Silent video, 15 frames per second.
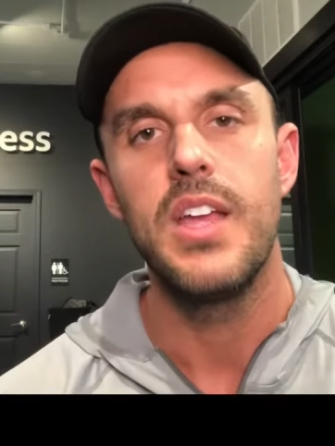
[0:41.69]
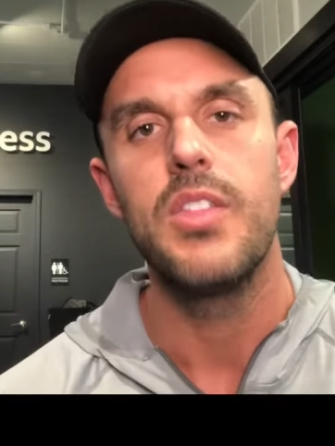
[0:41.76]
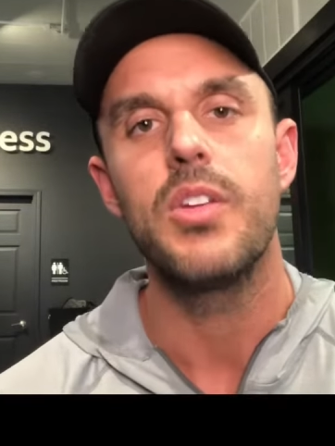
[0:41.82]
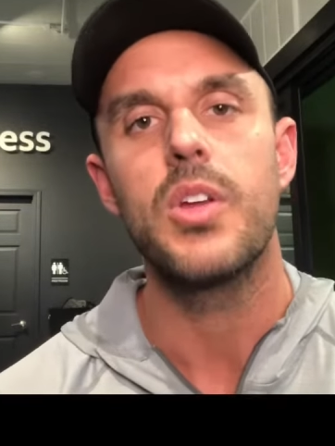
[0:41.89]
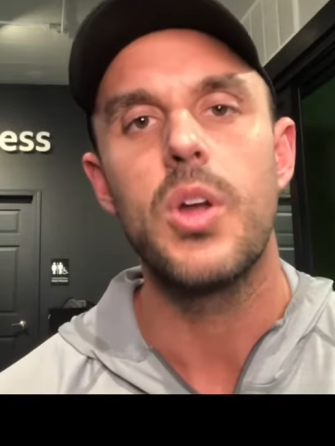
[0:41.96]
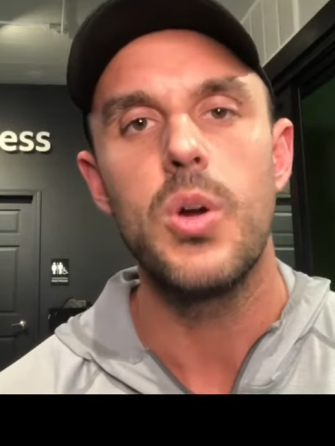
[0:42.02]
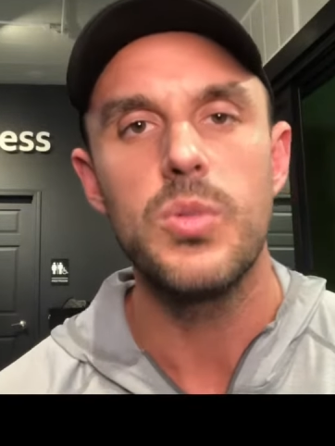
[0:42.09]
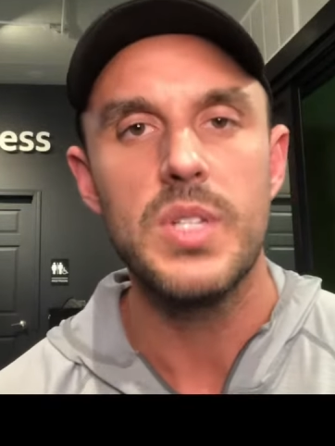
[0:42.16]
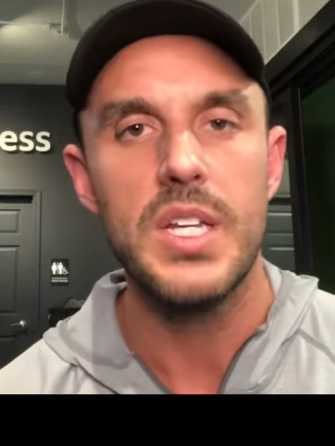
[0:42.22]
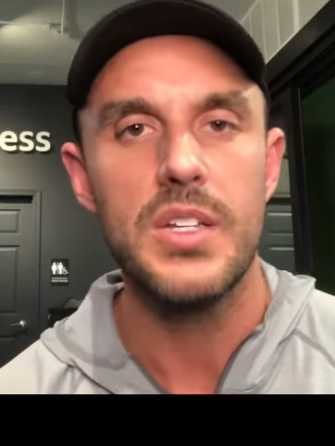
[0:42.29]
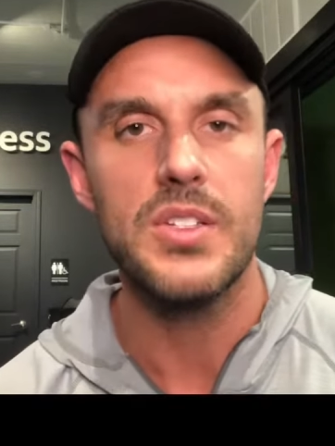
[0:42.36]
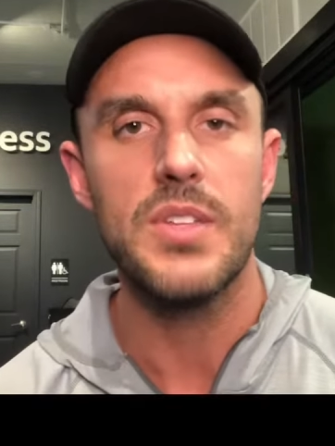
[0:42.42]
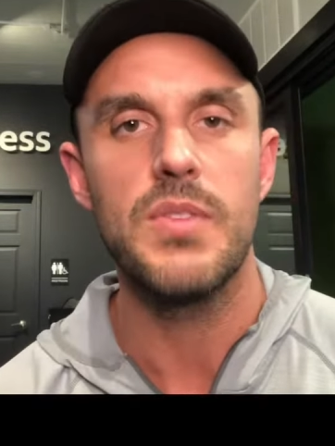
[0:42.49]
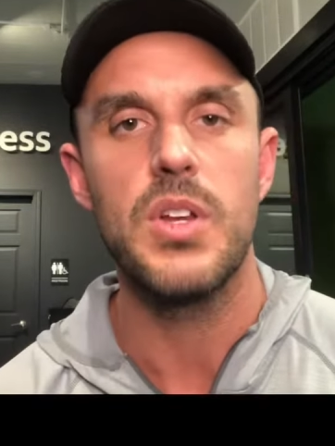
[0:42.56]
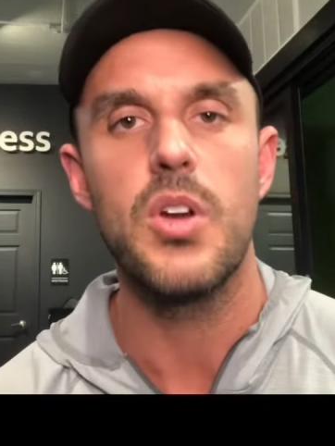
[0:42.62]
the
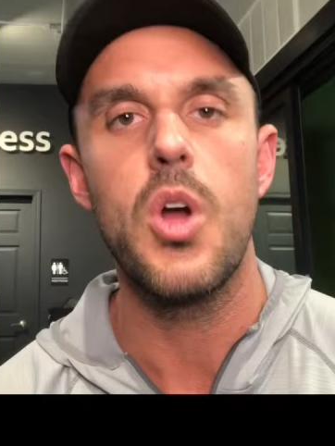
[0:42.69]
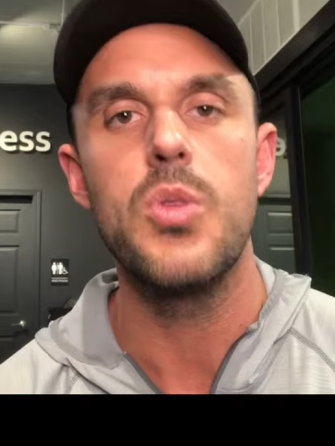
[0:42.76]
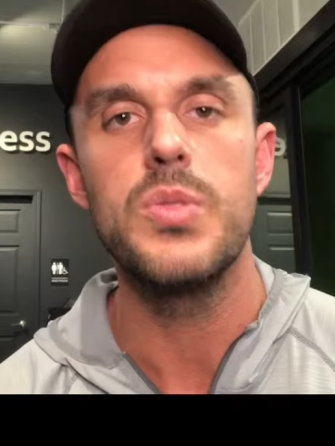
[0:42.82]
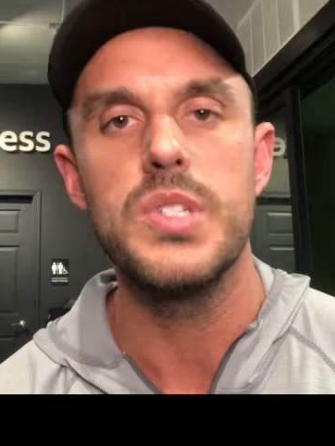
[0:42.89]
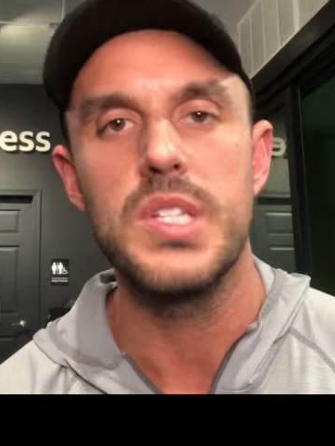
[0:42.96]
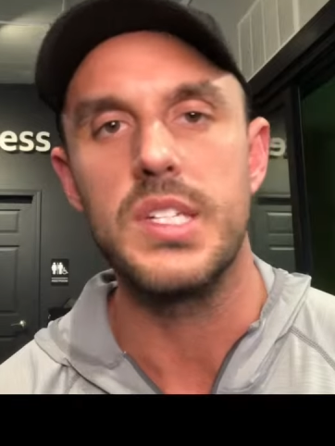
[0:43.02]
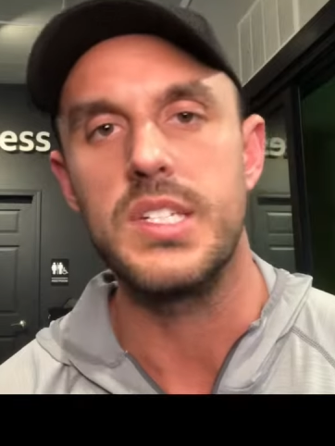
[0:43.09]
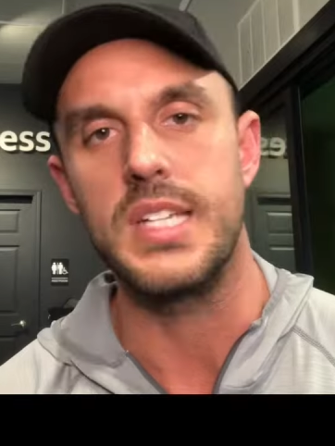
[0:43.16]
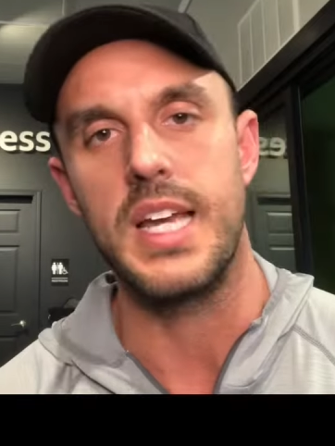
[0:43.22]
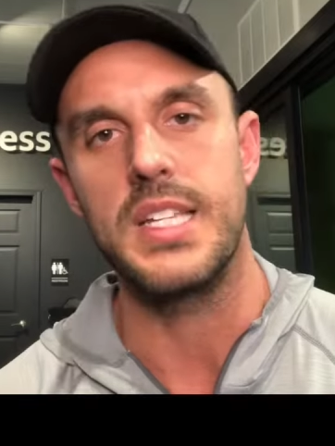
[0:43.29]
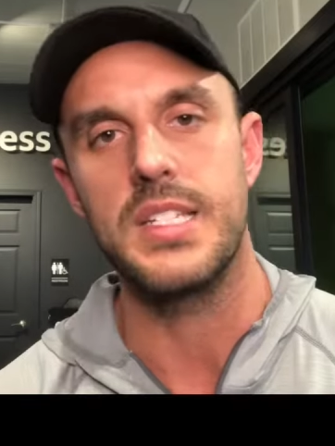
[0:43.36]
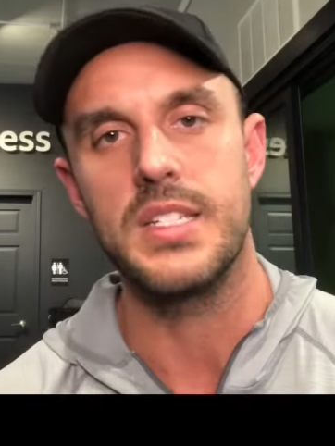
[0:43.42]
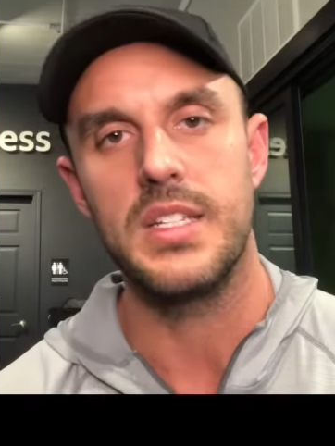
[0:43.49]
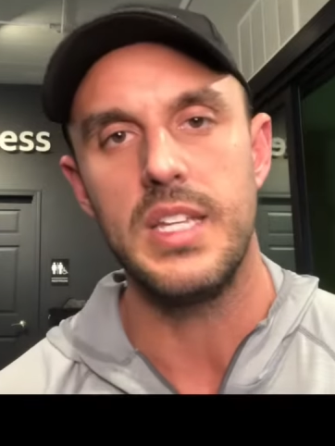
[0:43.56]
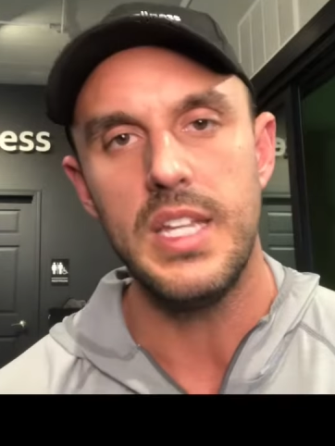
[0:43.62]
coattails of their own
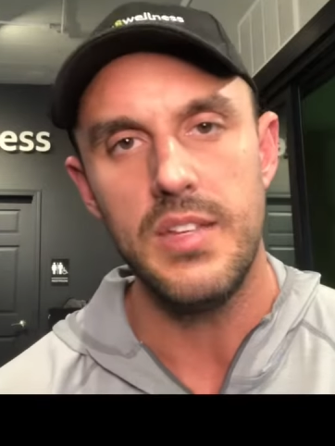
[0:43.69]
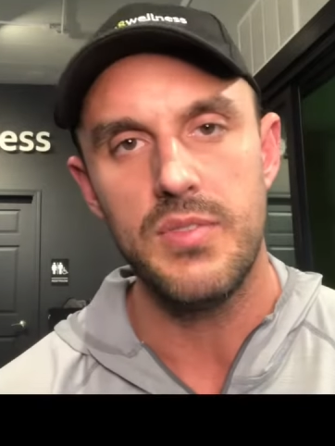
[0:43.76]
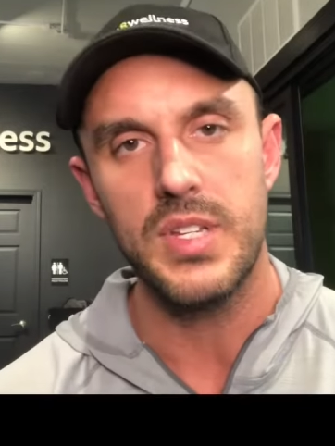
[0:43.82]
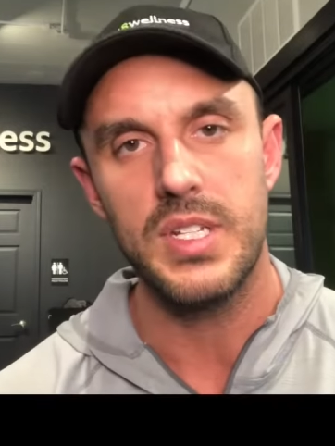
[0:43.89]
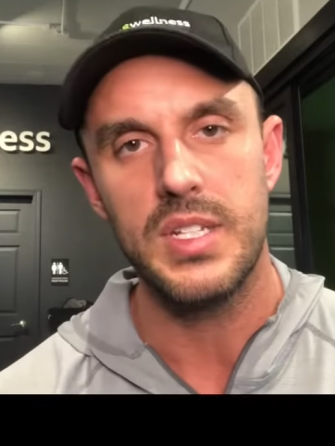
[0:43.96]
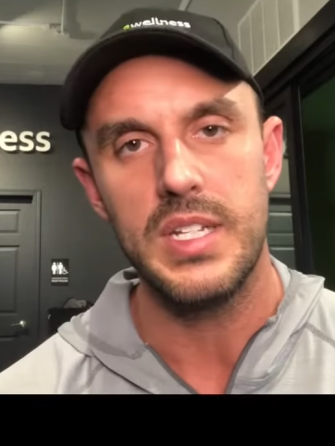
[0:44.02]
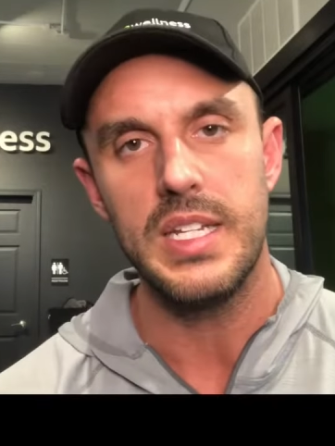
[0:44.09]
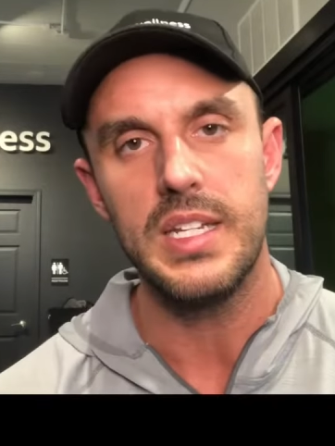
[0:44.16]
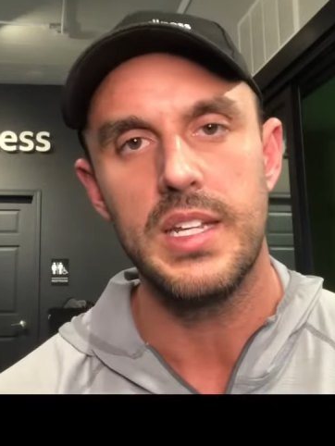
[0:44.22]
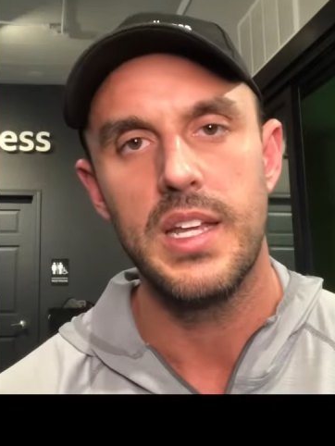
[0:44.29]
success, even